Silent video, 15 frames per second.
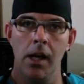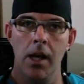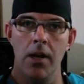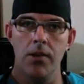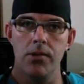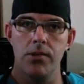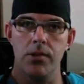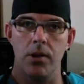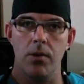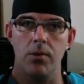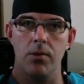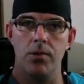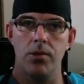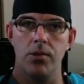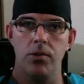So
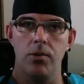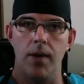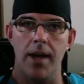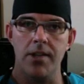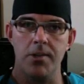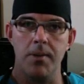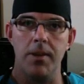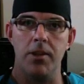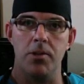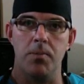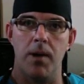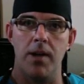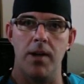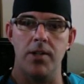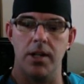to estimate this
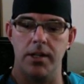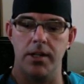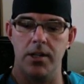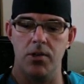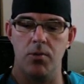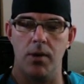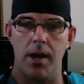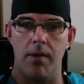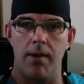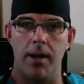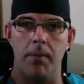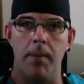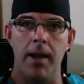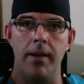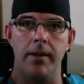project, here's what I
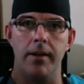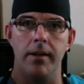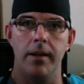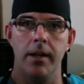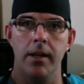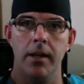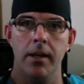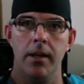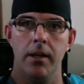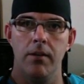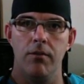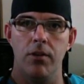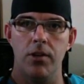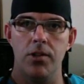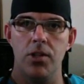recommended.
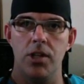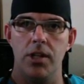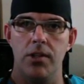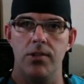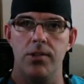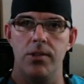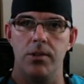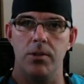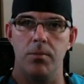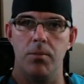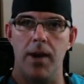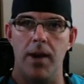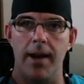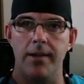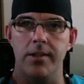First, she needs to
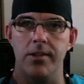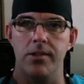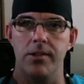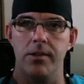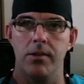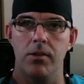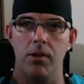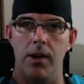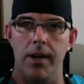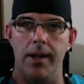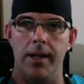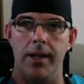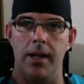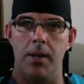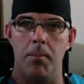practice
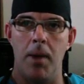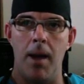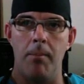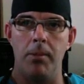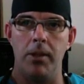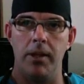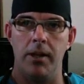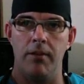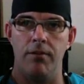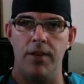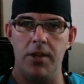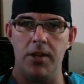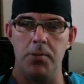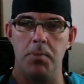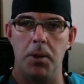creating and populating a
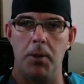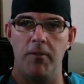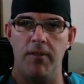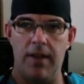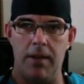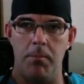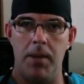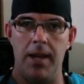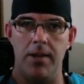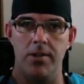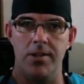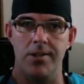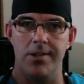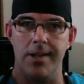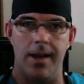Facebook fan page
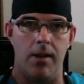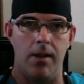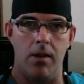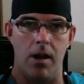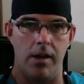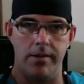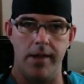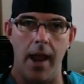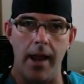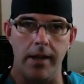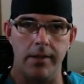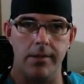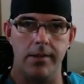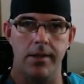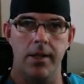to see how long it
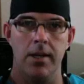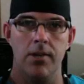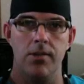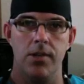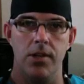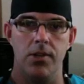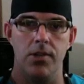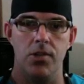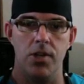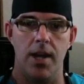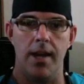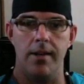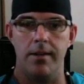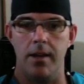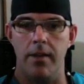takes, since she
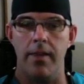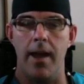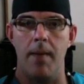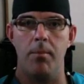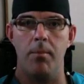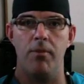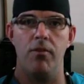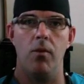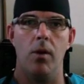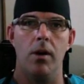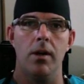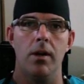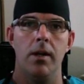hadn't done that before.